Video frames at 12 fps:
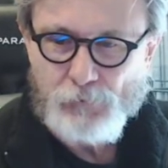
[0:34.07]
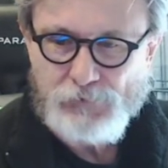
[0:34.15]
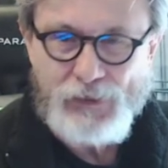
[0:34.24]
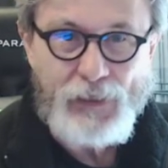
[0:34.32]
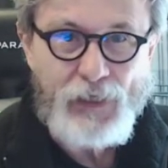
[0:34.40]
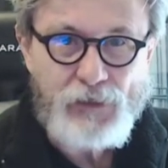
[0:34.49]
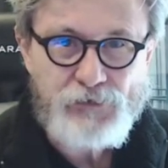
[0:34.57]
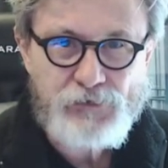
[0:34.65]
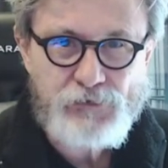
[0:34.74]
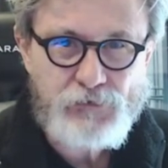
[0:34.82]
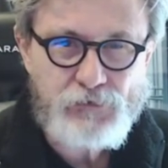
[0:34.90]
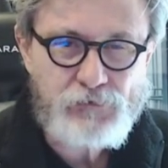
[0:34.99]

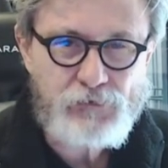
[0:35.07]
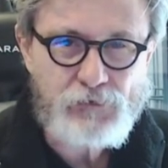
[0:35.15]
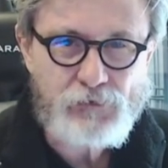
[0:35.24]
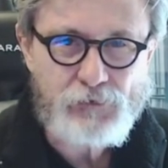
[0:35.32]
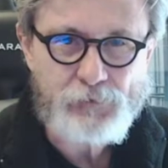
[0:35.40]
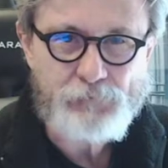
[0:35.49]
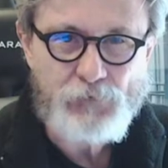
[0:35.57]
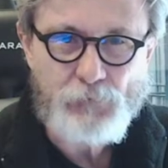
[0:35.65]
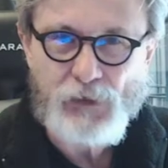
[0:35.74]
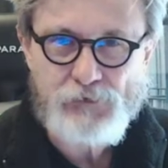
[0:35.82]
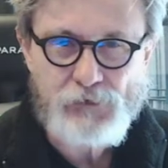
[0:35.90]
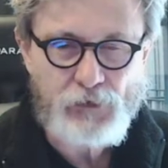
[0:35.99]
tasks, um, you
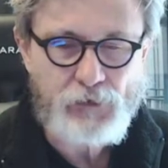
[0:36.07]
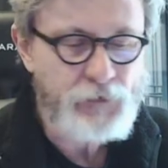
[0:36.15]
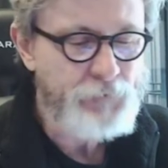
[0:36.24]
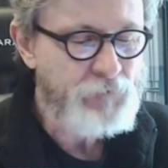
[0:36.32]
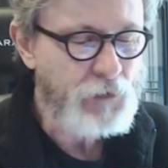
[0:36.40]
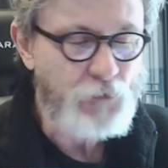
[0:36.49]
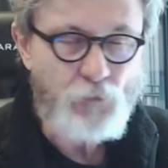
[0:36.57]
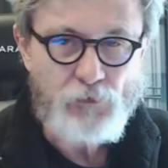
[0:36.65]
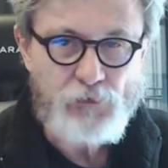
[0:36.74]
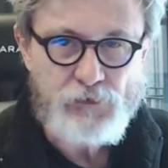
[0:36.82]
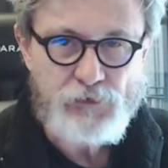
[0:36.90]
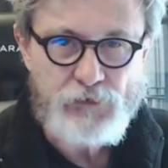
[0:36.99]
might say, in
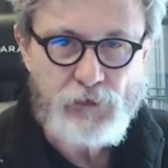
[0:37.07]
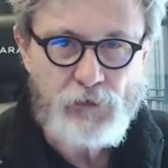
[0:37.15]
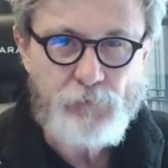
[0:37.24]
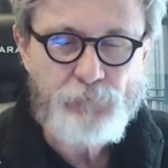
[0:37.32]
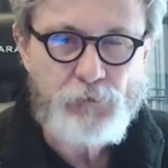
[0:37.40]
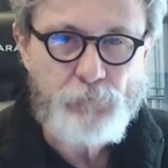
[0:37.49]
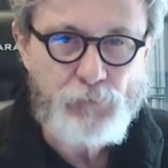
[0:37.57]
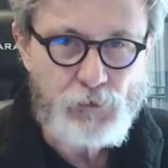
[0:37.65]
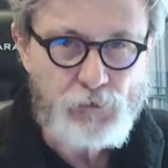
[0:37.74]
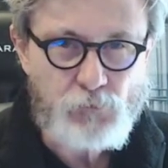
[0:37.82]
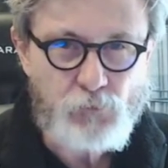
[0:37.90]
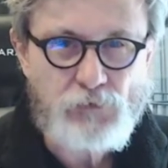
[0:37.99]
order to set up the
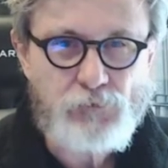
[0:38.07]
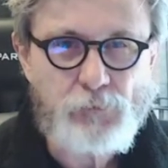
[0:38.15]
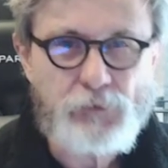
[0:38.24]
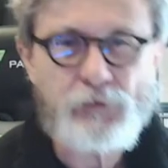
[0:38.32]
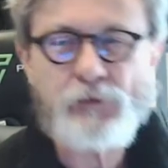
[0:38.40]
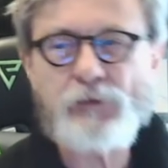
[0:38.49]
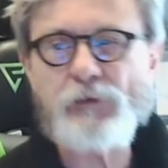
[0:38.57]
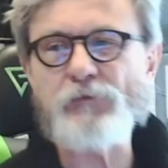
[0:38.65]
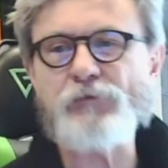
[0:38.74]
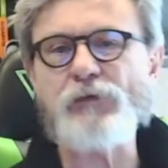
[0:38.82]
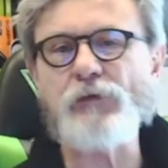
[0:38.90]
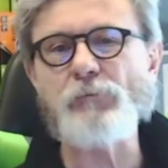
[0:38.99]
build, which will be
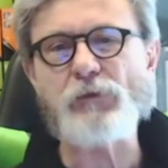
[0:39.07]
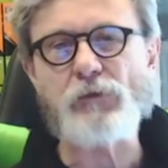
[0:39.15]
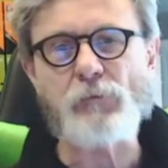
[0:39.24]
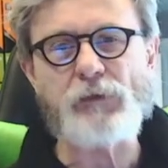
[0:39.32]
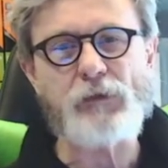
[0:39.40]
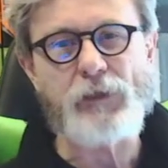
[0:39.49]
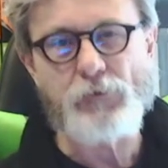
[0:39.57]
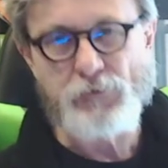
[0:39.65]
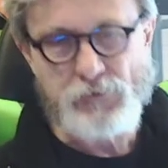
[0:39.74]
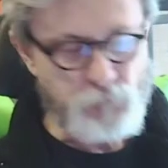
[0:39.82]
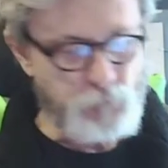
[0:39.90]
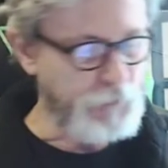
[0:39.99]
filmed a little bit later
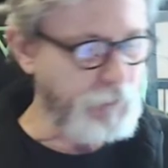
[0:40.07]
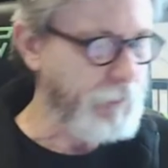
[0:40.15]
this week.